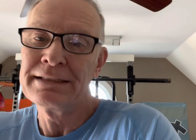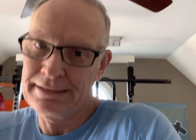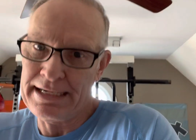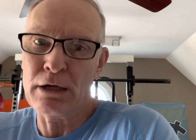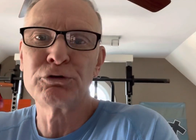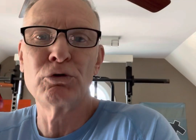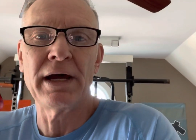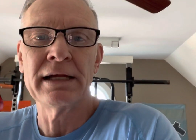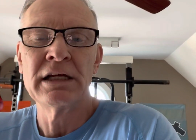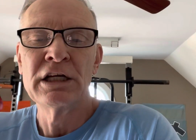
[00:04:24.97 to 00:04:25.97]
then I'll do
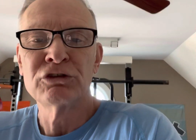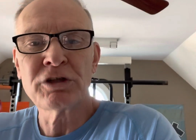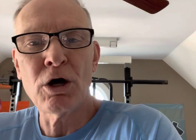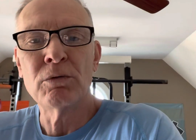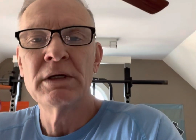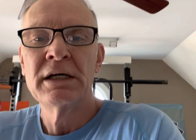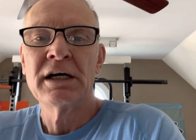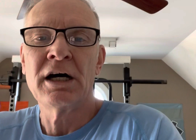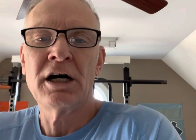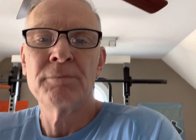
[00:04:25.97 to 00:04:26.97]
that. So
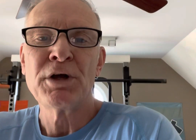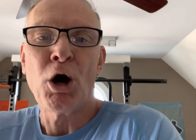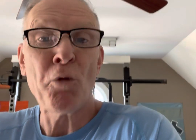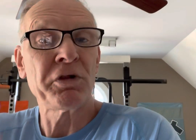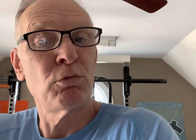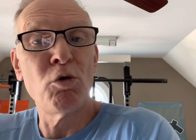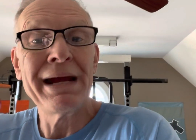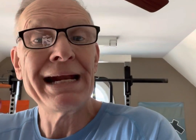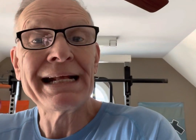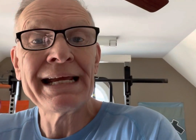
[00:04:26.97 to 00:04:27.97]
uh, hopefully we'll
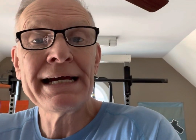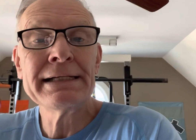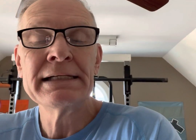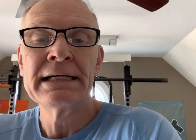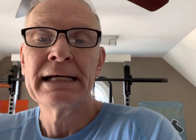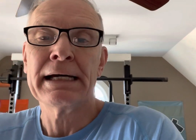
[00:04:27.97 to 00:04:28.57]
meet again.